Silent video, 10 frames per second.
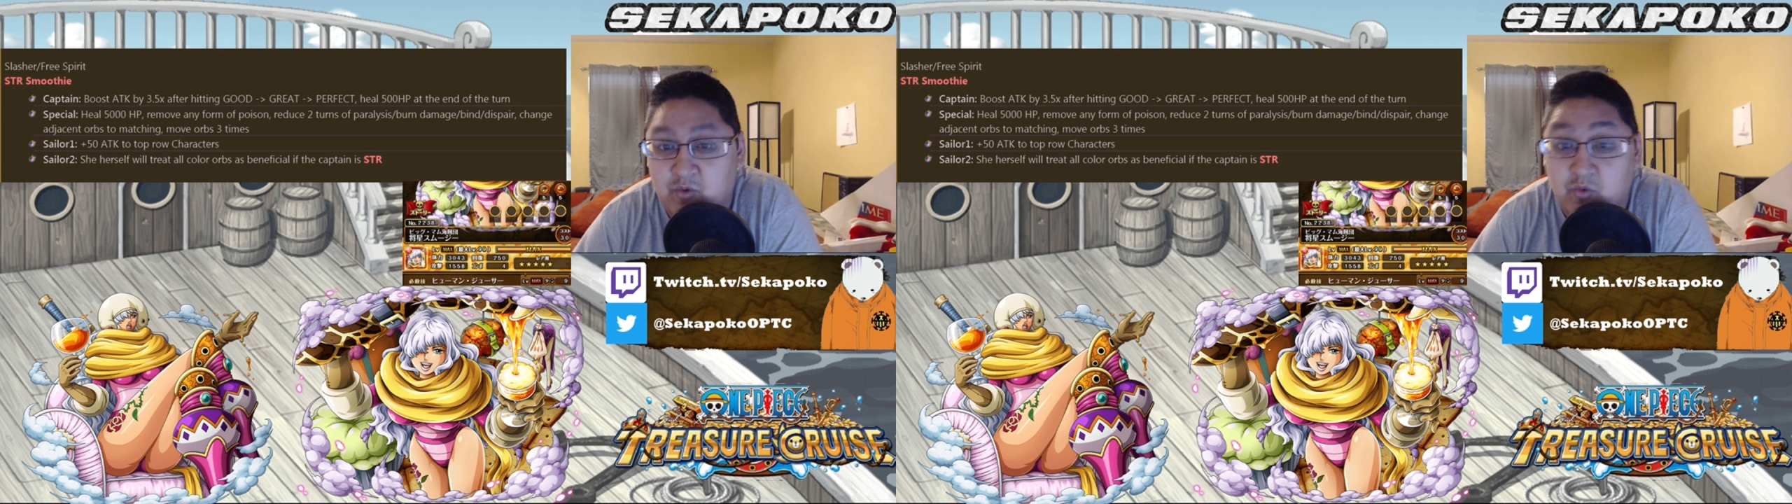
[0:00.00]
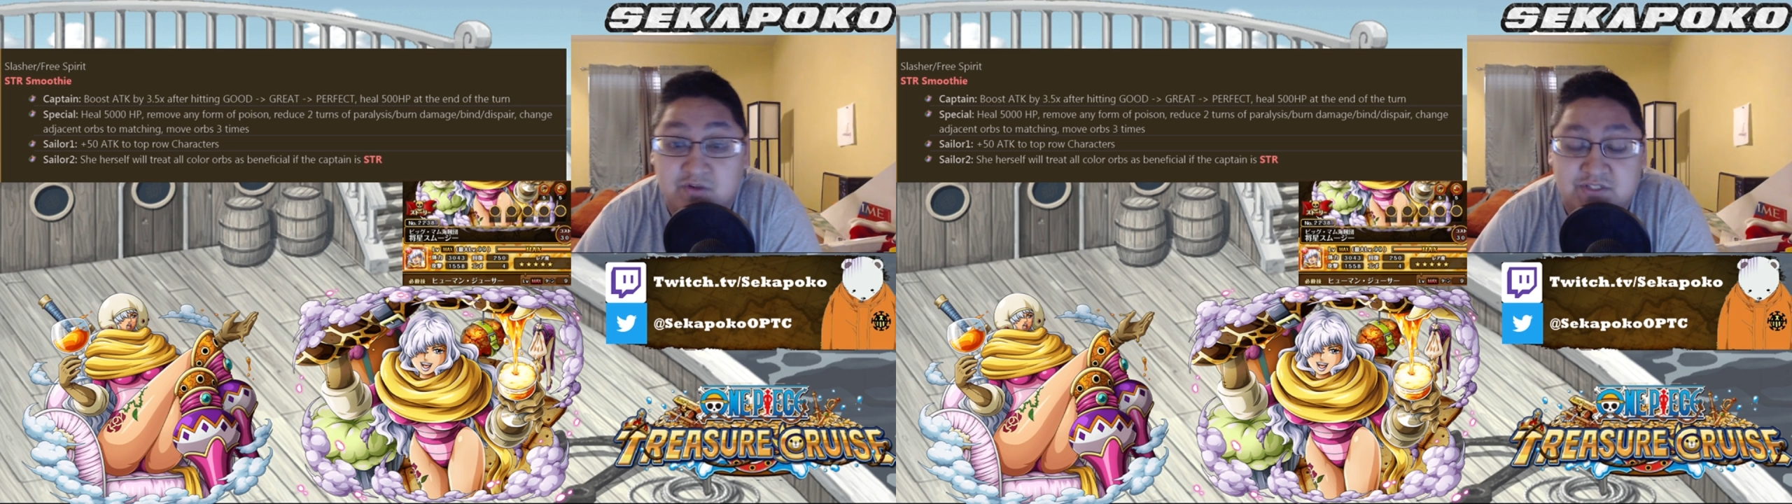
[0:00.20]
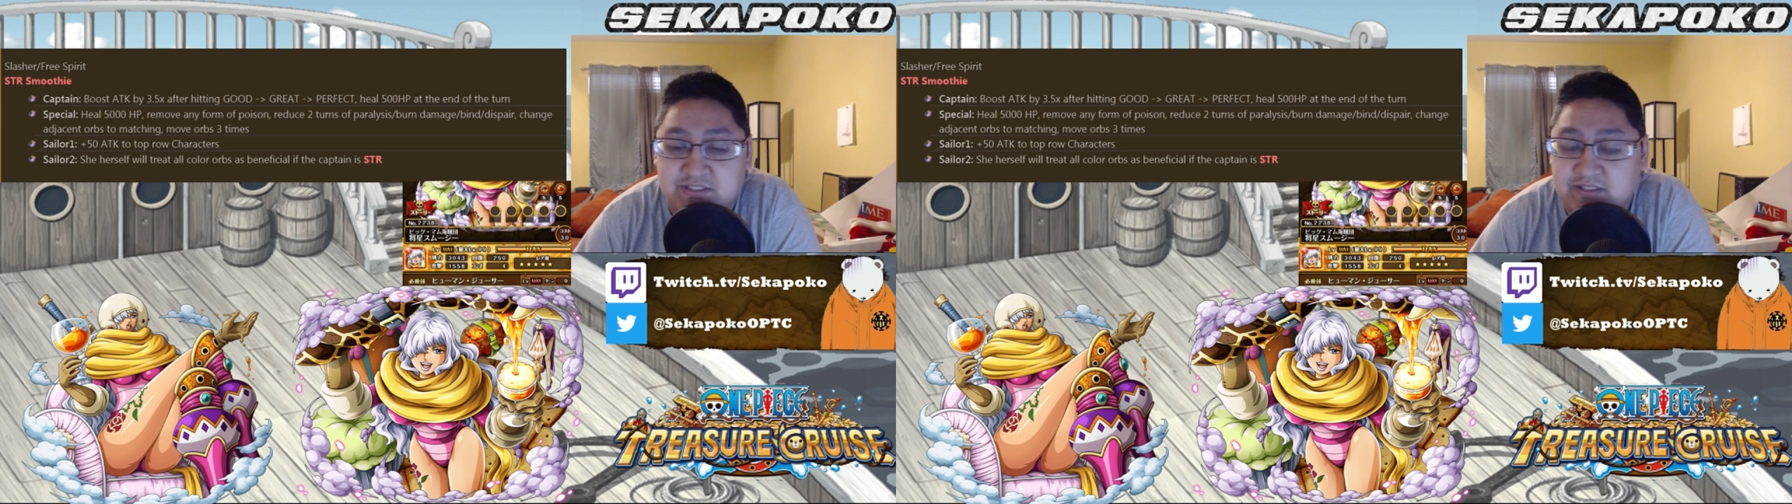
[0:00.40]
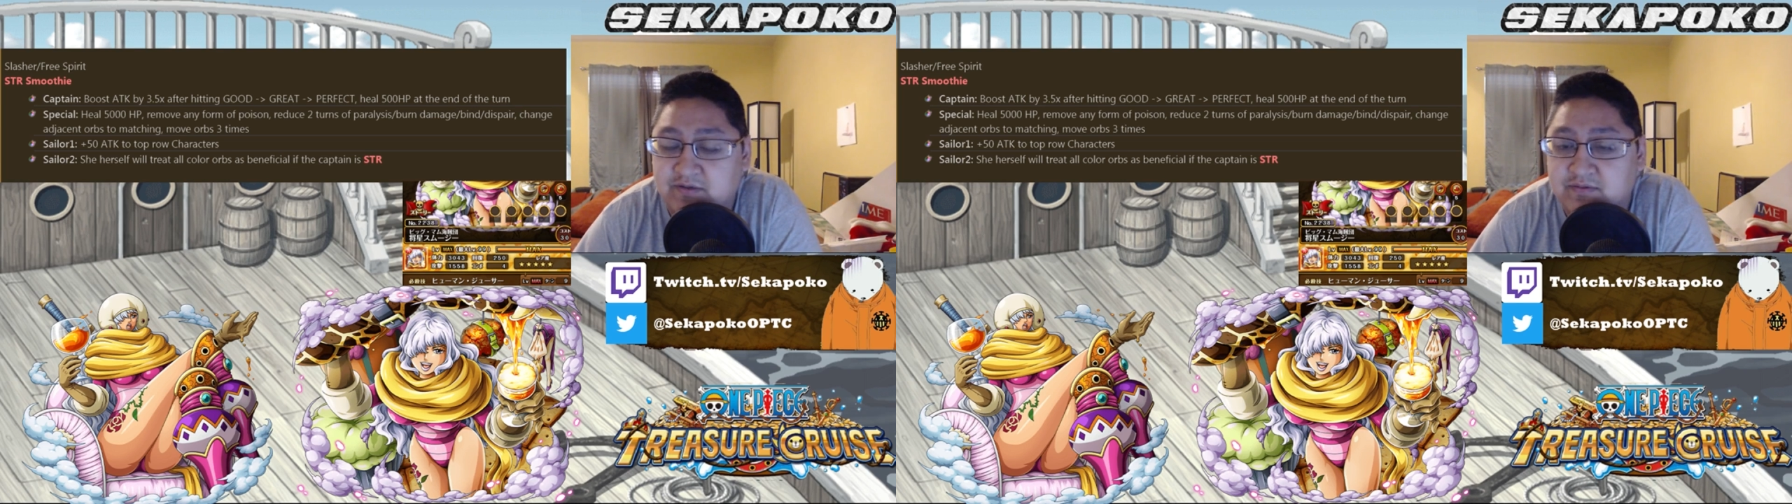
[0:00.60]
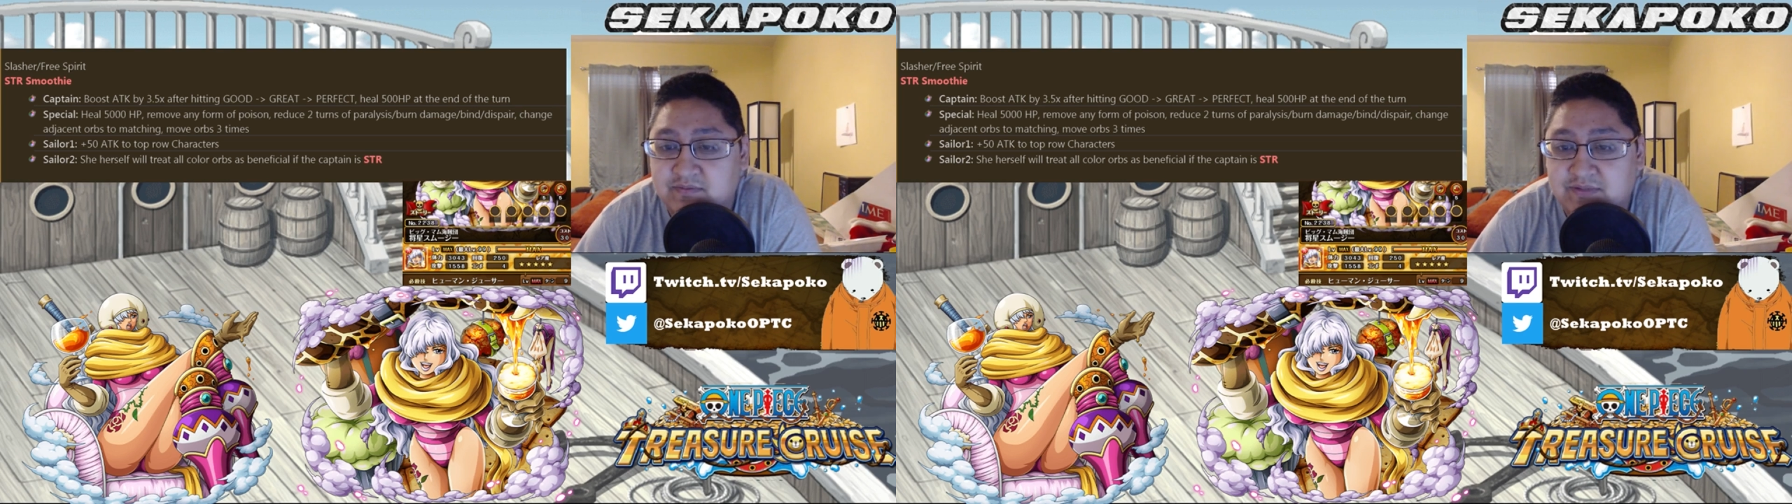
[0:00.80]
or just
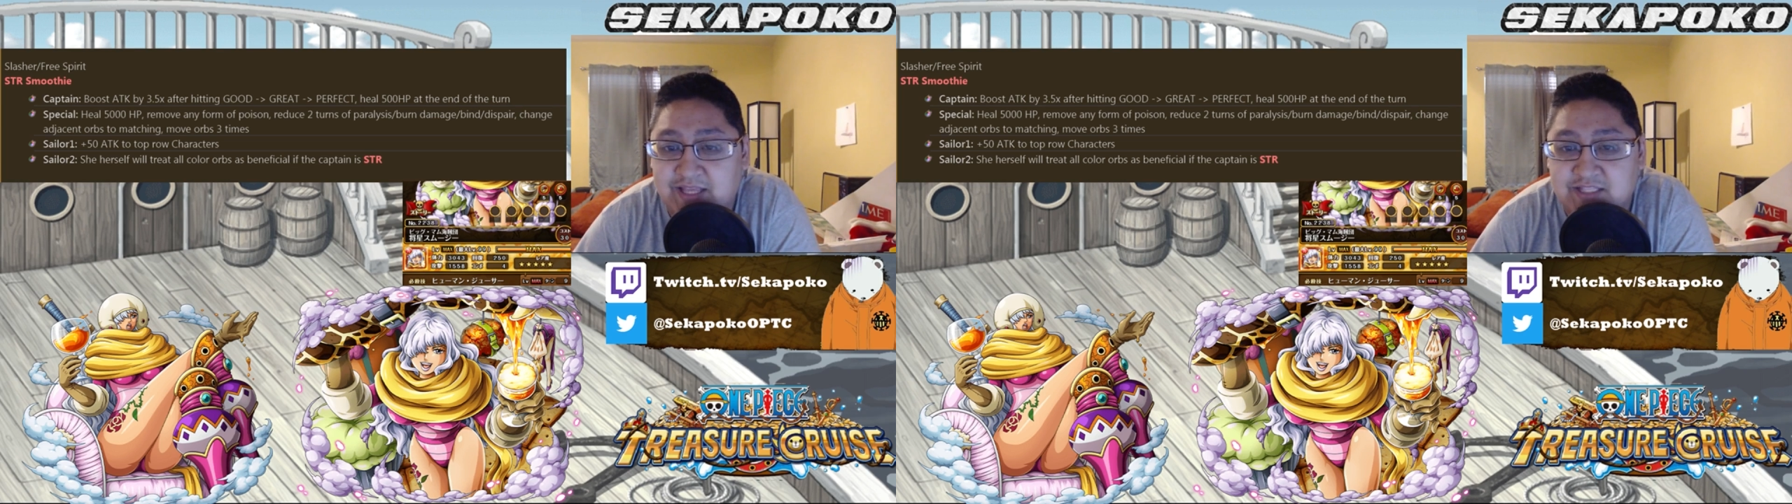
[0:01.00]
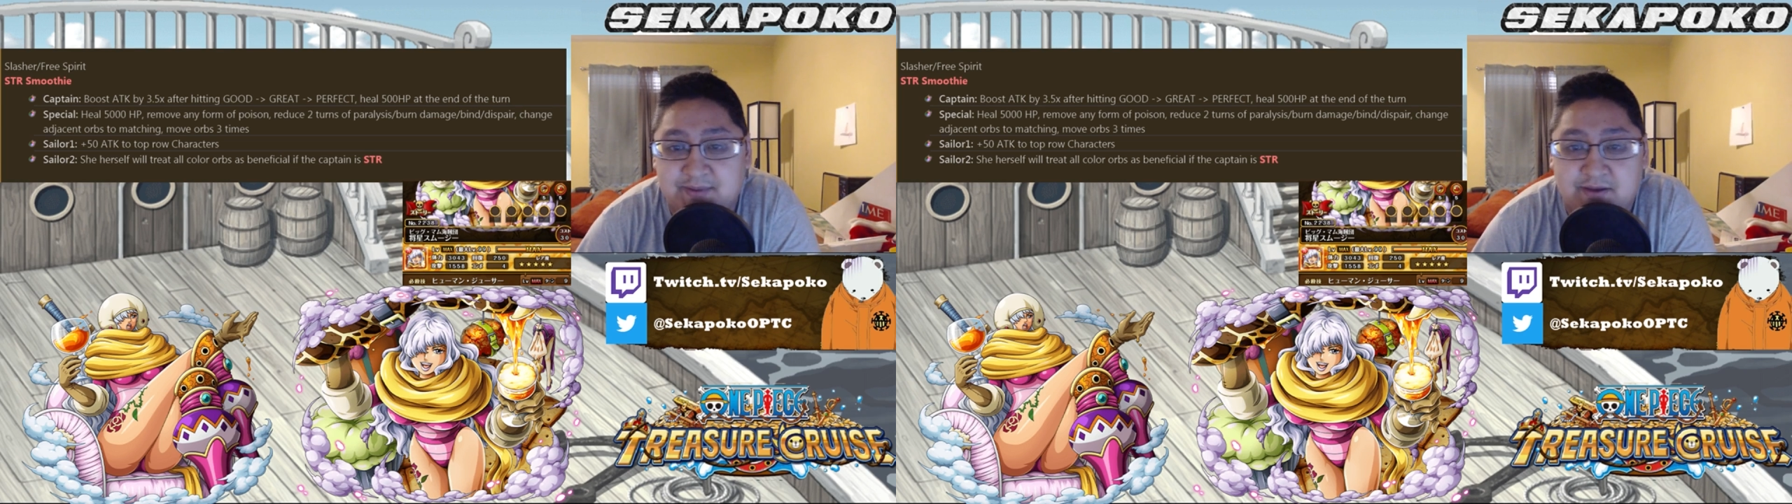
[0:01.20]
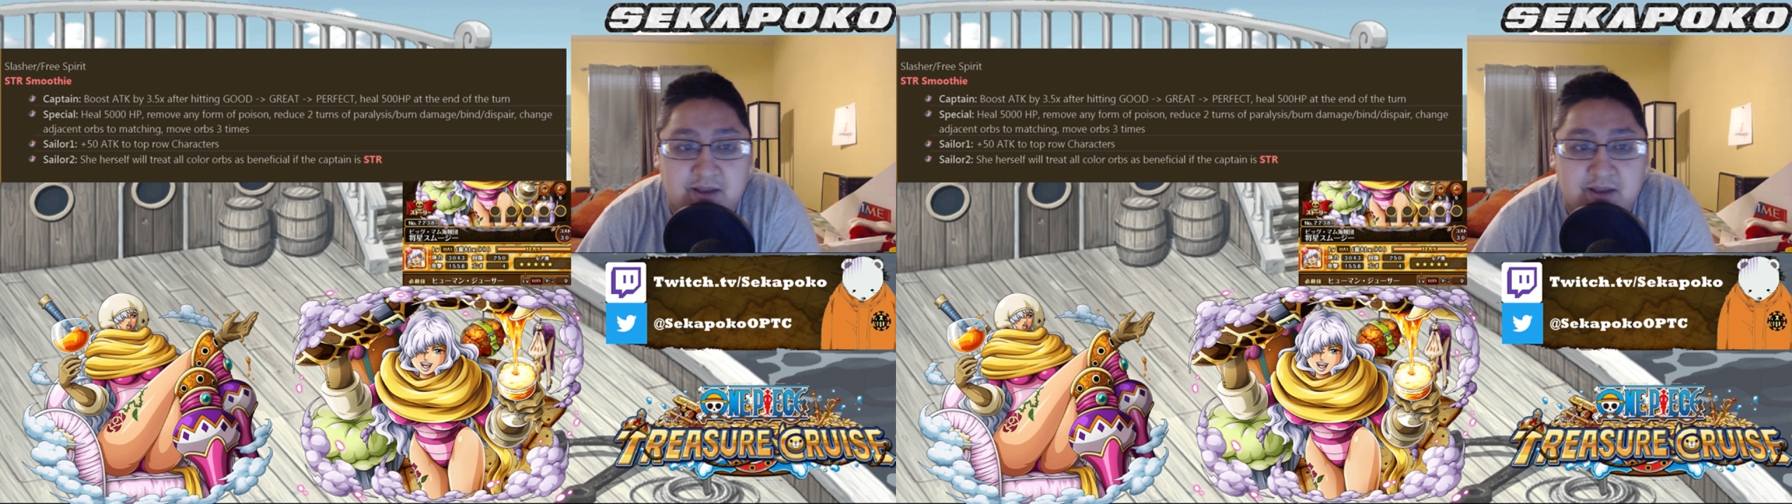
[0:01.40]
can't spell. I